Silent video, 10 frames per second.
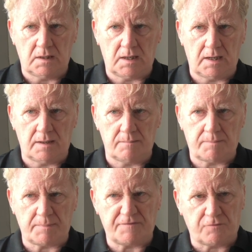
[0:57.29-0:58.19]

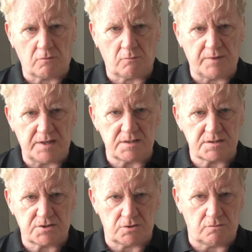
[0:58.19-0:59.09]
But before we
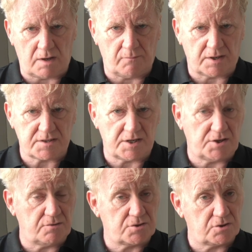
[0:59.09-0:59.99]
do, I want to take
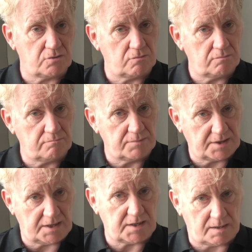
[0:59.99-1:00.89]
you to the
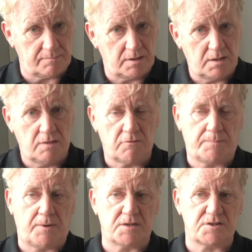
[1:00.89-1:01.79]
GitHub
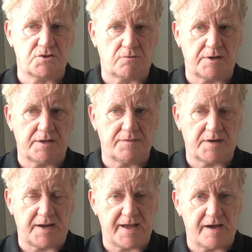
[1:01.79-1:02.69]
repository that
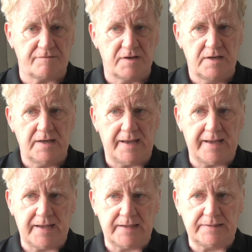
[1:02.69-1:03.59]
I have.
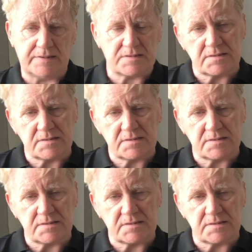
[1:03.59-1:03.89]
And this is